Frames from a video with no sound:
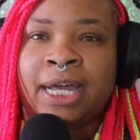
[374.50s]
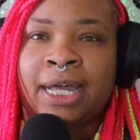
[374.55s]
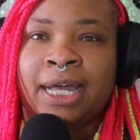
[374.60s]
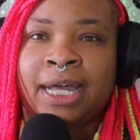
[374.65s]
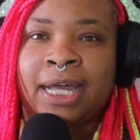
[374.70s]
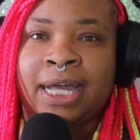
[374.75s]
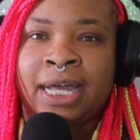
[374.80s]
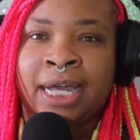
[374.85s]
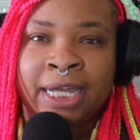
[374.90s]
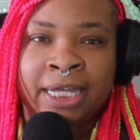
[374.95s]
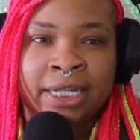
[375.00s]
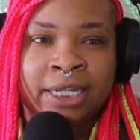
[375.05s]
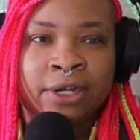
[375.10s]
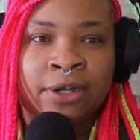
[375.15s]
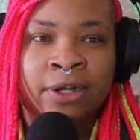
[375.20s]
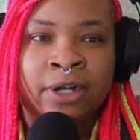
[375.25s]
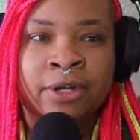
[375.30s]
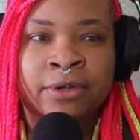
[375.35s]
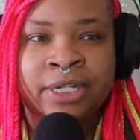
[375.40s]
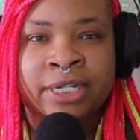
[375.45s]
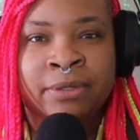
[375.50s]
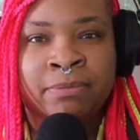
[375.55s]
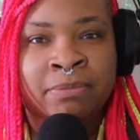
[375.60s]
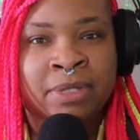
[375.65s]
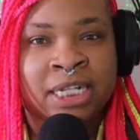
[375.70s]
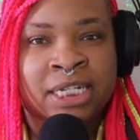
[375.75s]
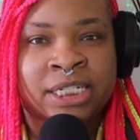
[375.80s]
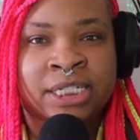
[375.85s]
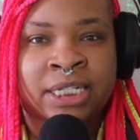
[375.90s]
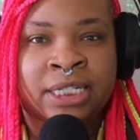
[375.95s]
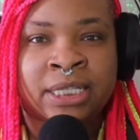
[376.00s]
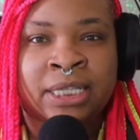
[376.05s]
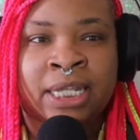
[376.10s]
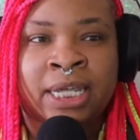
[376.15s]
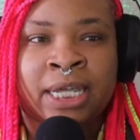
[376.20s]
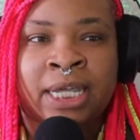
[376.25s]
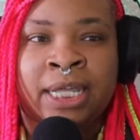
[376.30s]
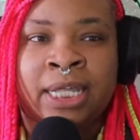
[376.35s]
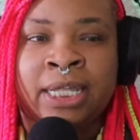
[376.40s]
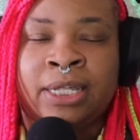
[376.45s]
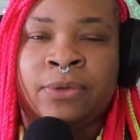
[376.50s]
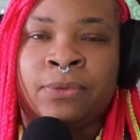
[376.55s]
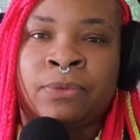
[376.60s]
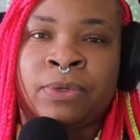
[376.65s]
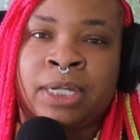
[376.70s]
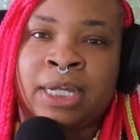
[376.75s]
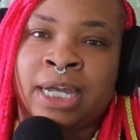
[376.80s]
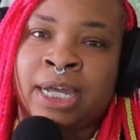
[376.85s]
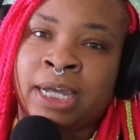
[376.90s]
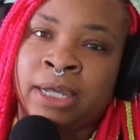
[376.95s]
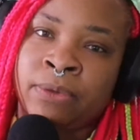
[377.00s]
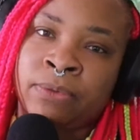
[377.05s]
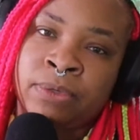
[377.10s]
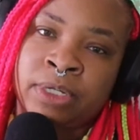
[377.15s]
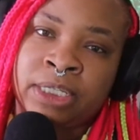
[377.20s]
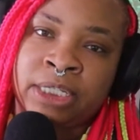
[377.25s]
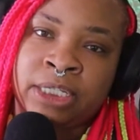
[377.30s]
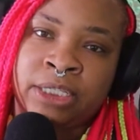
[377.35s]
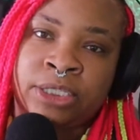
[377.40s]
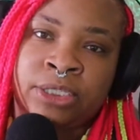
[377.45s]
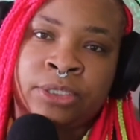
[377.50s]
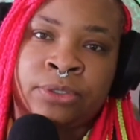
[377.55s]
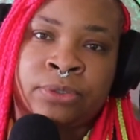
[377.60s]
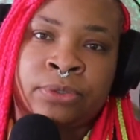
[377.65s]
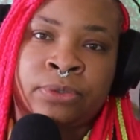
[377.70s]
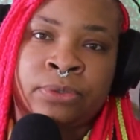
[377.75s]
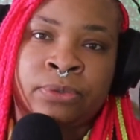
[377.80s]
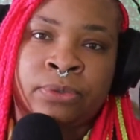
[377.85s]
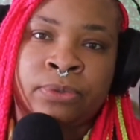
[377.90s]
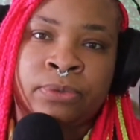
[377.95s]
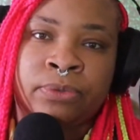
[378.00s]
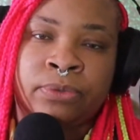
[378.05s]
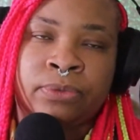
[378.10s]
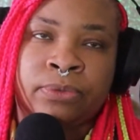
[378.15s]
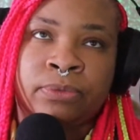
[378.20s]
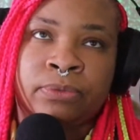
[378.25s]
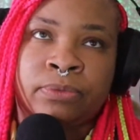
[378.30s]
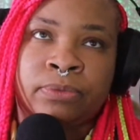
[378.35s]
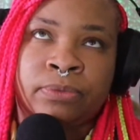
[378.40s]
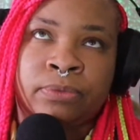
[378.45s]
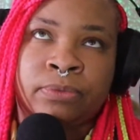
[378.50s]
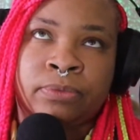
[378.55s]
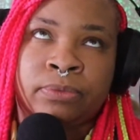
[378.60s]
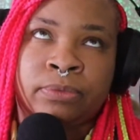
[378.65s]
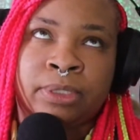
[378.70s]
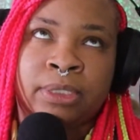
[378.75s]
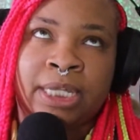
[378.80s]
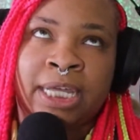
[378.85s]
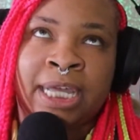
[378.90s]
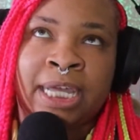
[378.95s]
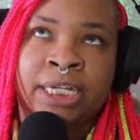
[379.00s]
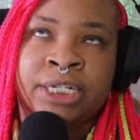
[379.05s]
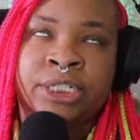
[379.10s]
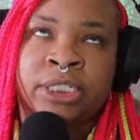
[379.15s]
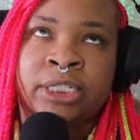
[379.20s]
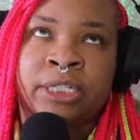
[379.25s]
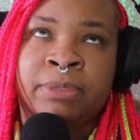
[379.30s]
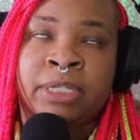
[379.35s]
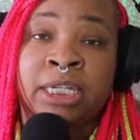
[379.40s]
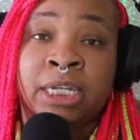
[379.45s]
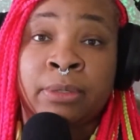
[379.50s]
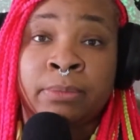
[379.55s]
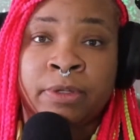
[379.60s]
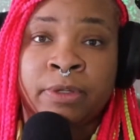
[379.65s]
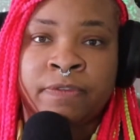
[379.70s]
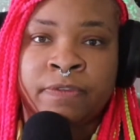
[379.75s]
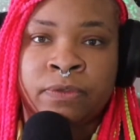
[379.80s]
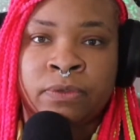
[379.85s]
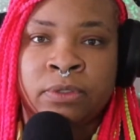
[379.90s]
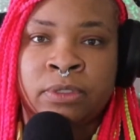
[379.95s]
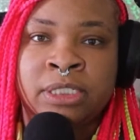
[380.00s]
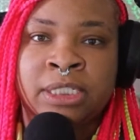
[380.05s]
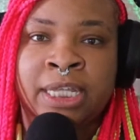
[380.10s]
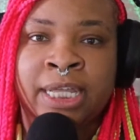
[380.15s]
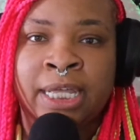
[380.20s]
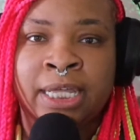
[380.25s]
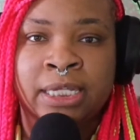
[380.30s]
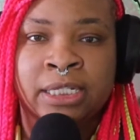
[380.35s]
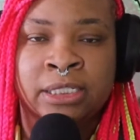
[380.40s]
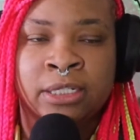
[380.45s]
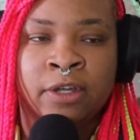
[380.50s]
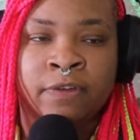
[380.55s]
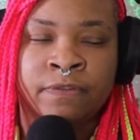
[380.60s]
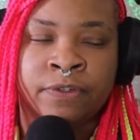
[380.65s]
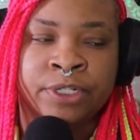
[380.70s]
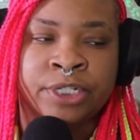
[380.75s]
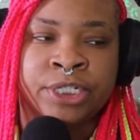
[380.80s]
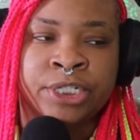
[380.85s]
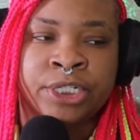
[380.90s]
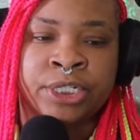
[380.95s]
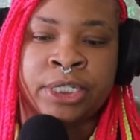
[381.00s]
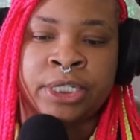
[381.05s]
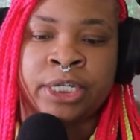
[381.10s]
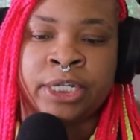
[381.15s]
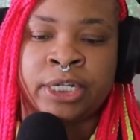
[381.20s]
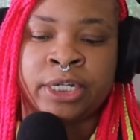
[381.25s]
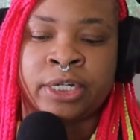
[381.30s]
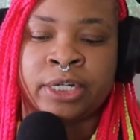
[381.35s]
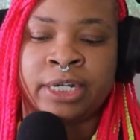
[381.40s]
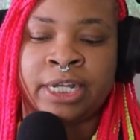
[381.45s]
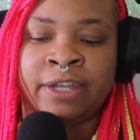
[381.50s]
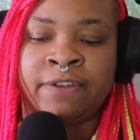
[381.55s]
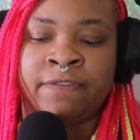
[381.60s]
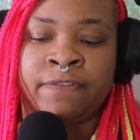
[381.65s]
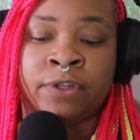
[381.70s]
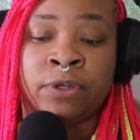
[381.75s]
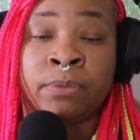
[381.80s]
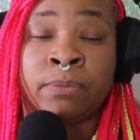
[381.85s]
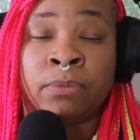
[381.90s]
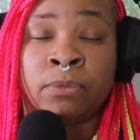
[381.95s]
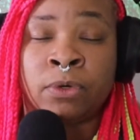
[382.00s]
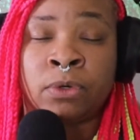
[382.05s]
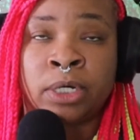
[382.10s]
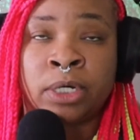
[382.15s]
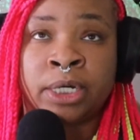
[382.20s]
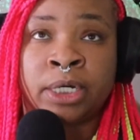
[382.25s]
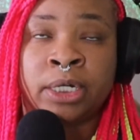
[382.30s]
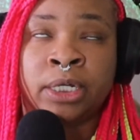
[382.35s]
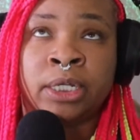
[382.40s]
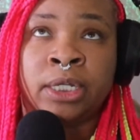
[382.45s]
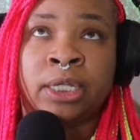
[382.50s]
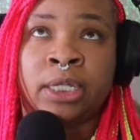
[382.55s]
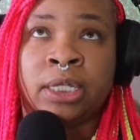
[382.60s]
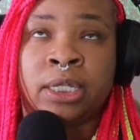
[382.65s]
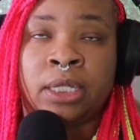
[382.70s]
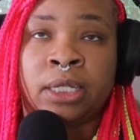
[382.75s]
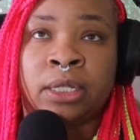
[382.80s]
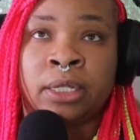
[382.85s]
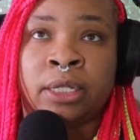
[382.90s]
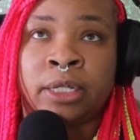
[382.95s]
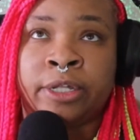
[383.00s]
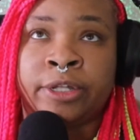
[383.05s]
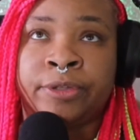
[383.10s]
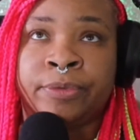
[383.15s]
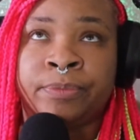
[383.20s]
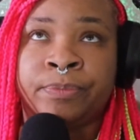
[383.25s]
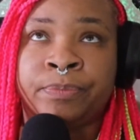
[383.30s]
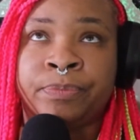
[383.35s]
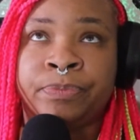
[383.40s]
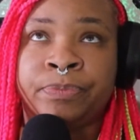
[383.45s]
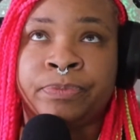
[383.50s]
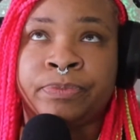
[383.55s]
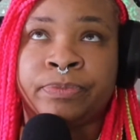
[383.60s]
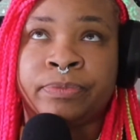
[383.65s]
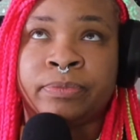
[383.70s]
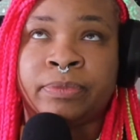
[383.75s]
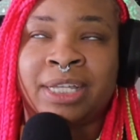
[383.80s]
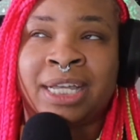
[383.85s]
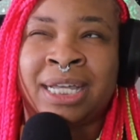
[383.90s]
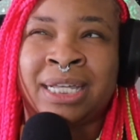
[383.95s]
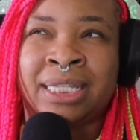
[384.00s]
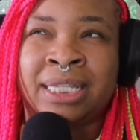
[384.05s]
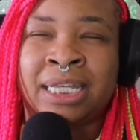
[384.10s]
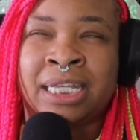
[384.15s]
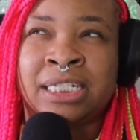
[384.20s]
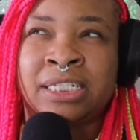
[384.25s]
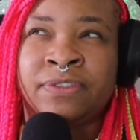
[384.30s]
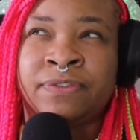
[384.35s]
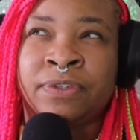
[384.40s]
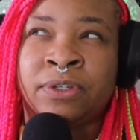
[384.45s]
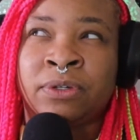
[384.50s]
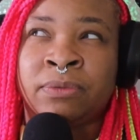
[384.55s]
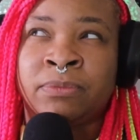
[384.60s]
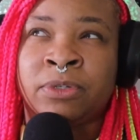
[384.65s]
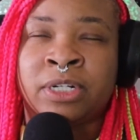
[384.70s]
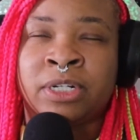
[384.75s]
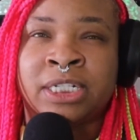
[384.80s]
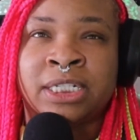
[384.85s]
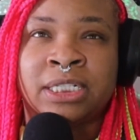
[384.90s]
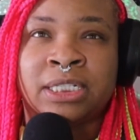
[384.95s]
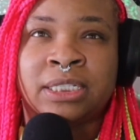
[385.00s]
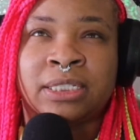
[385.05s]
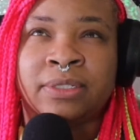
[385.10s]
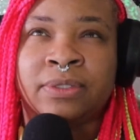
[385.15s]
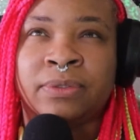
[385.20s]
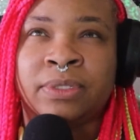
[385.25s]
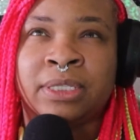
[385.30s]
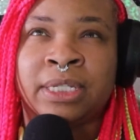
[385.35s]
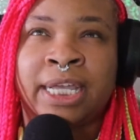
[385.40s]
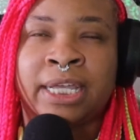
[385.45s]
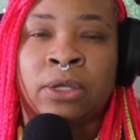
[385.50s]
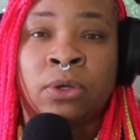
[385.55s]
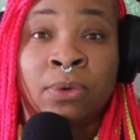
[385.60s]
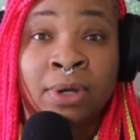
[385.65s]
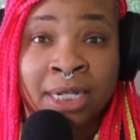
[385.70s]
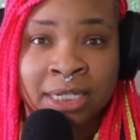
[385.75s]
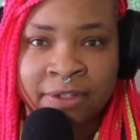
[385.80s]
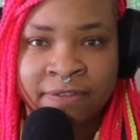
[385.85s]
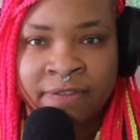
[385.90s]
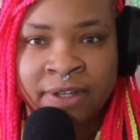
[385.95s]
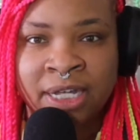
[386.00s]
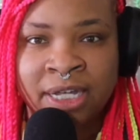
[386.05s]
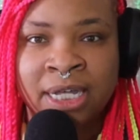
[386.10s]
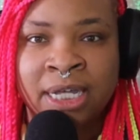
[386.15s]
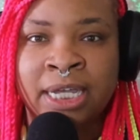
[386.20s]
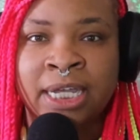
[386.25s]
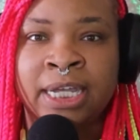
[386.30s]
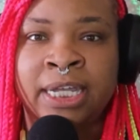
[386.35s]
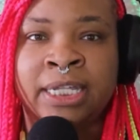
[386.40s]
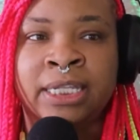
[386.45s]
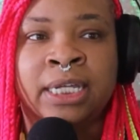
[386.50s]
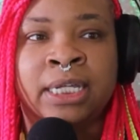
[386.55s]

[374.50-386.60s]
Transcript: I already mentioned like when I wanted to actually become a full stack software engineer and feel more, um, I guess, feel more like qualified,